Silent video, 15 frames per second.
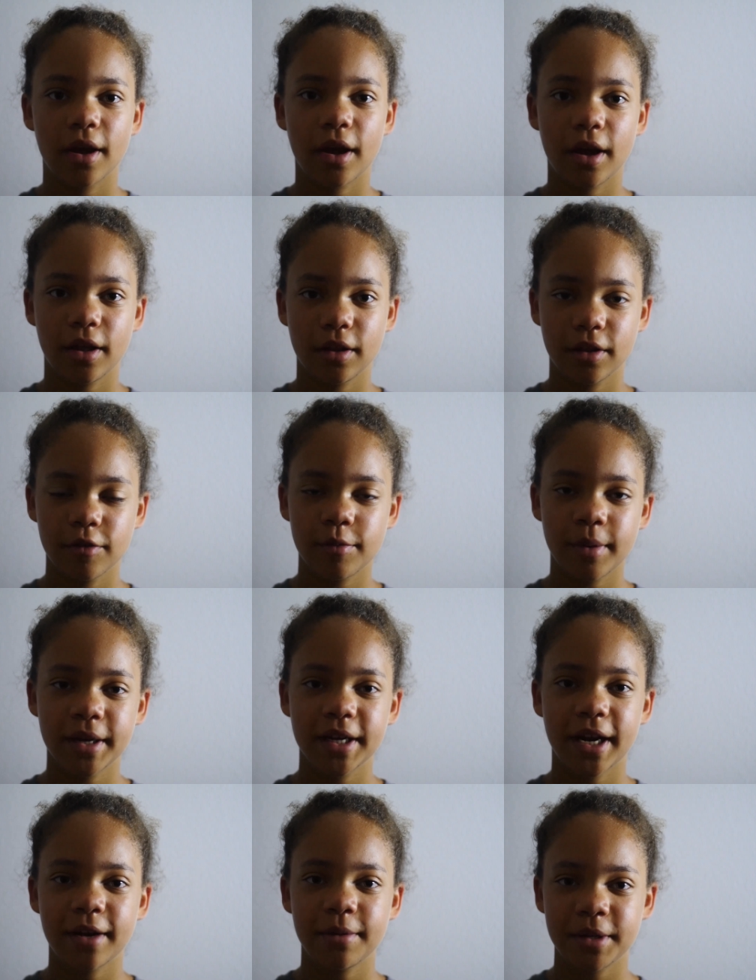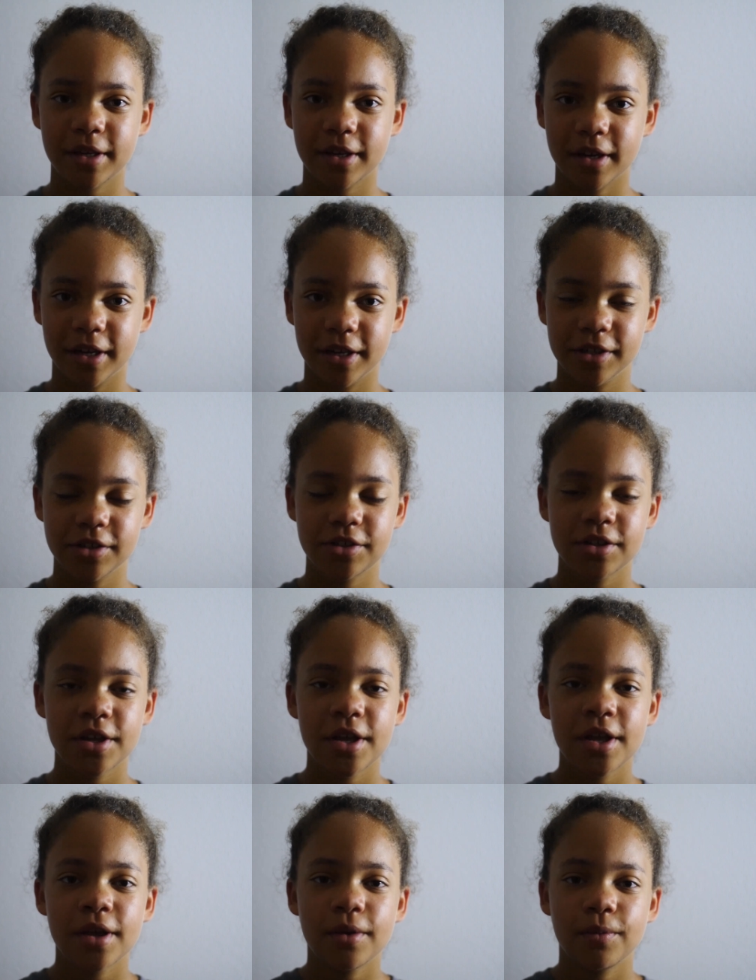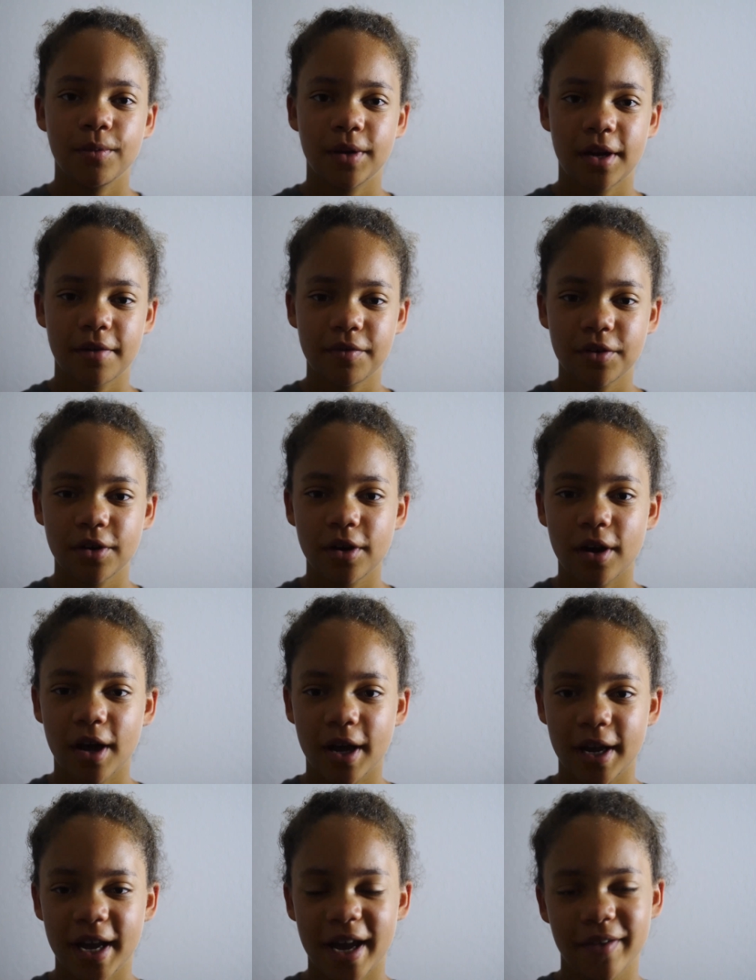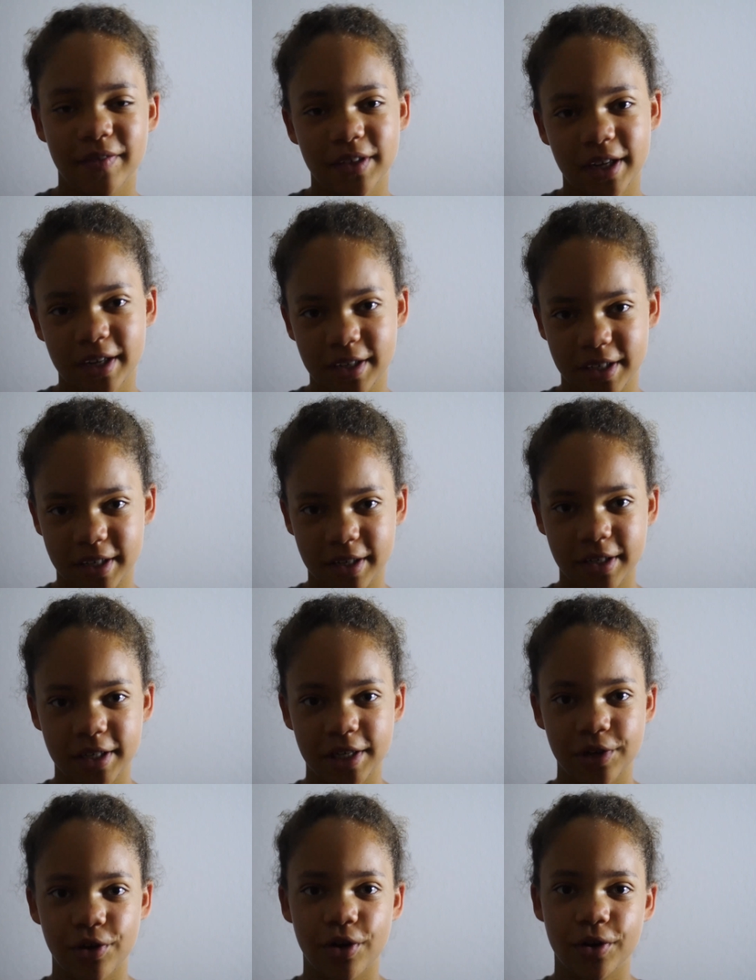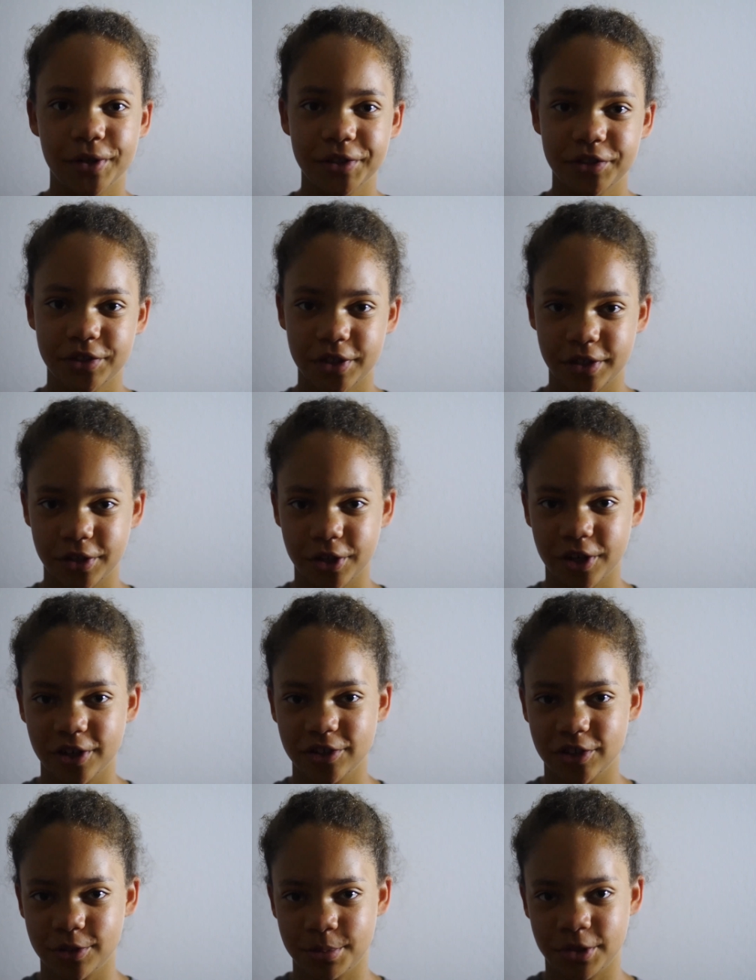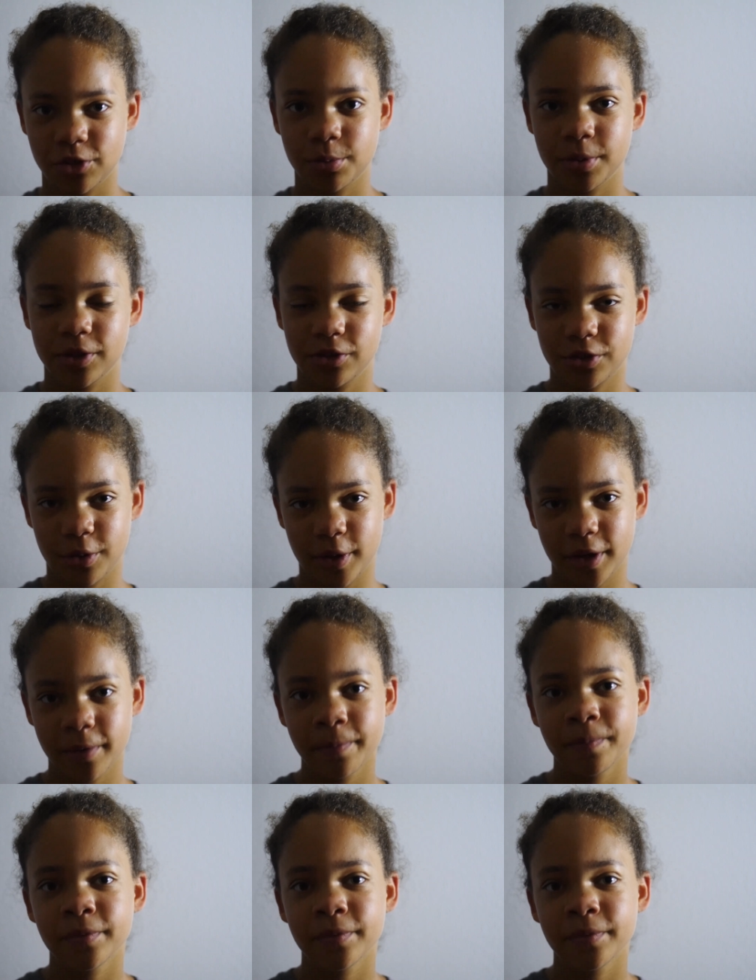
I love my dad because whenever I have an idea, he always encourages me to pursue it.